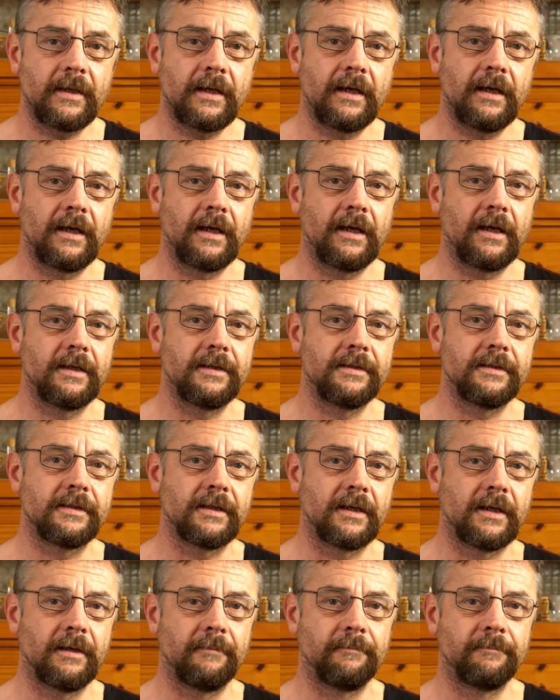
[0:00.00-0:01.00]
And
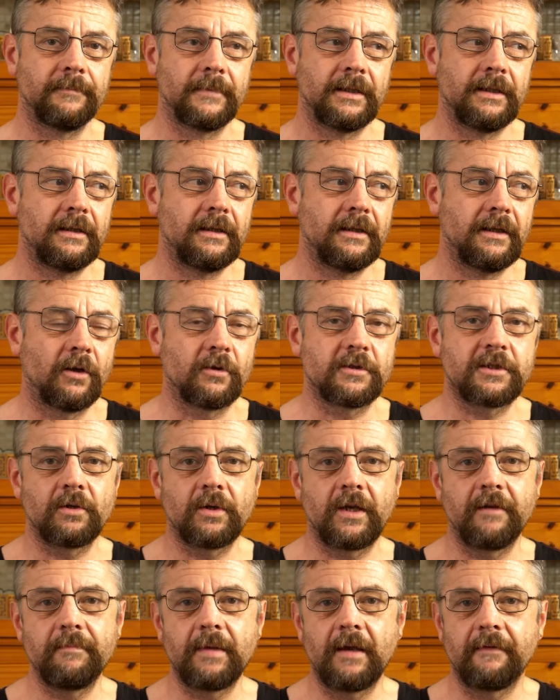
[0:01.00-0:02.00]
also
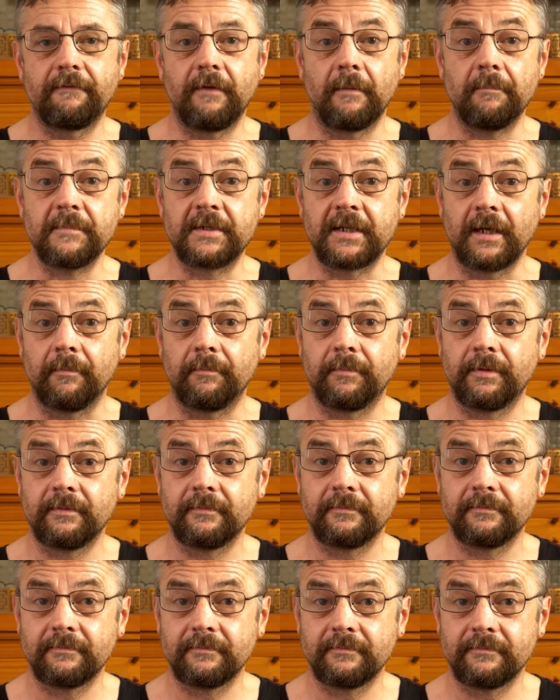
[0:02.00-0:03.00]
give me a thumbs up.
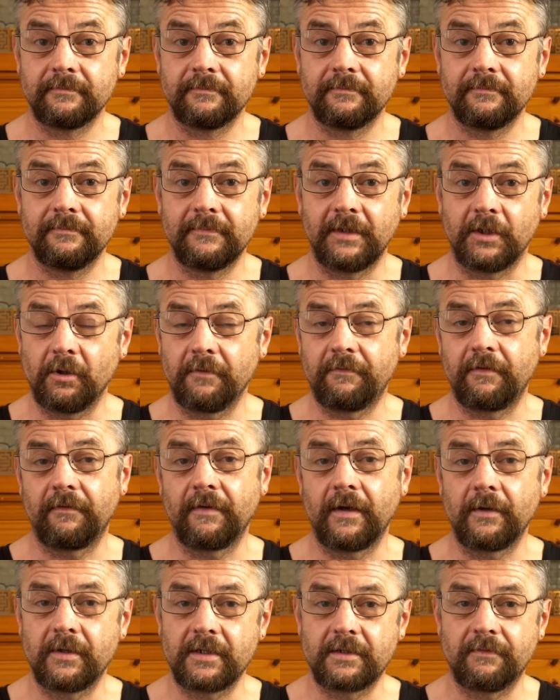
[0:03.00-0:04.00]
You know, if you
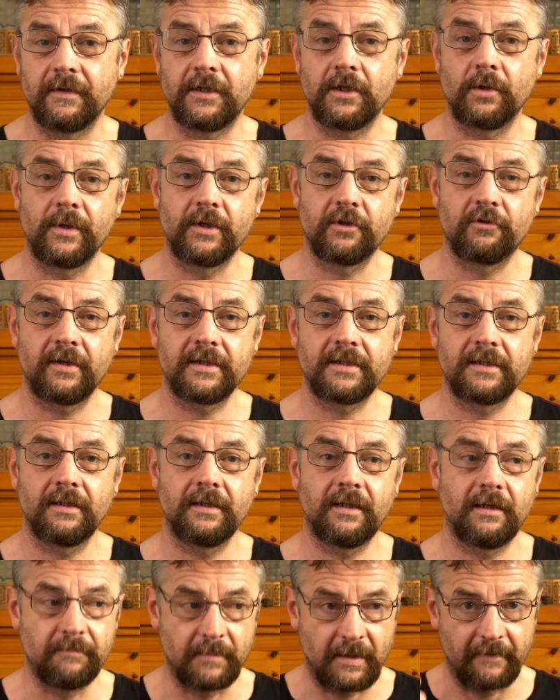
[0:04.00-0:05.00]
find this video interesting,
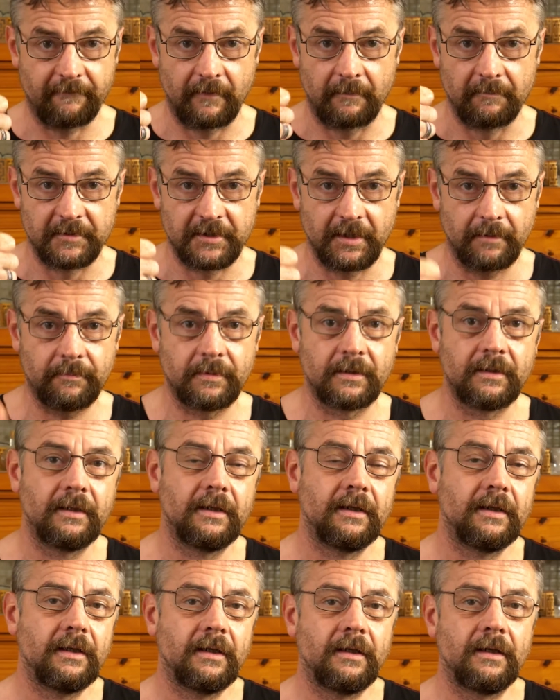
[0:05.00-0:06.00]
give me a thumbs up.
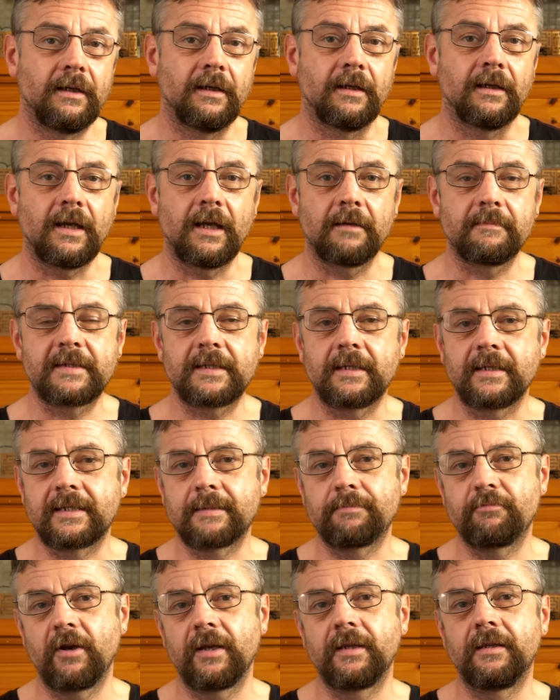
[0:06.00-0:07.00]
It helps to
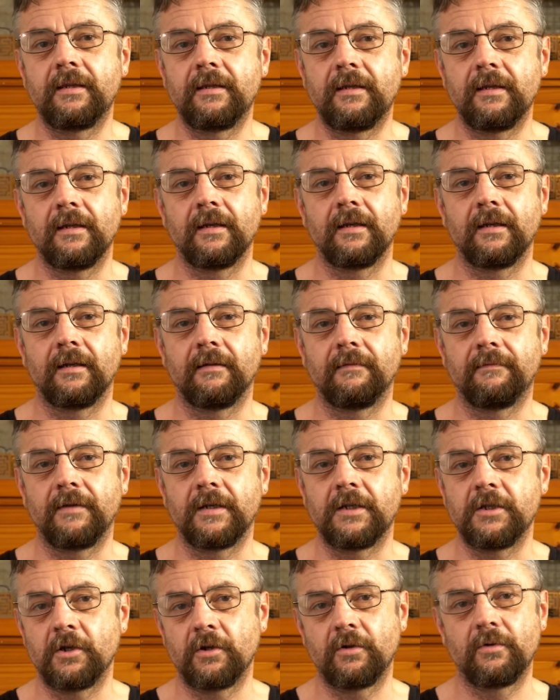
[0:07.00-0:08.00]
spread the
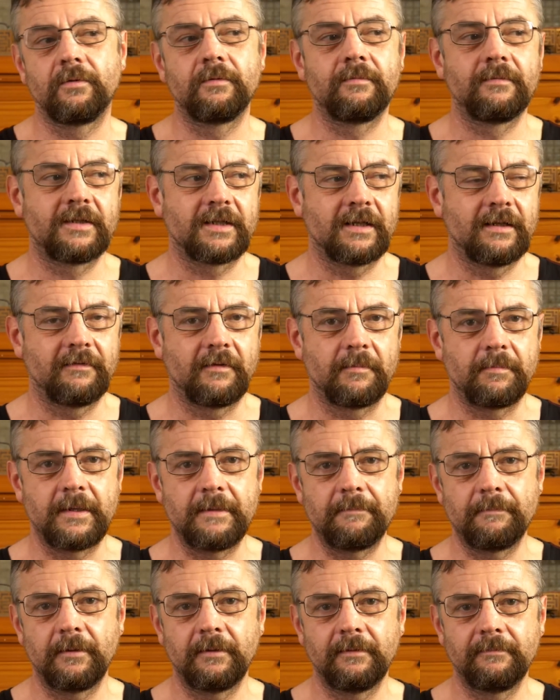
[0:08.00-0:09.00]
video to other
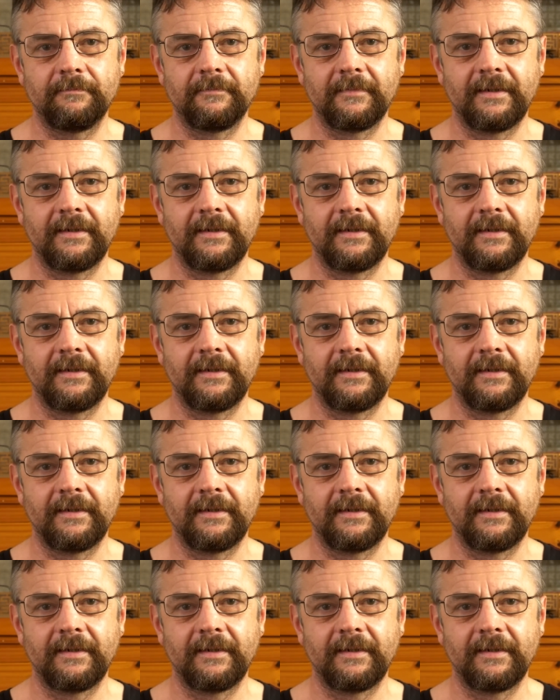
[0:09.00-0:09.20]
people.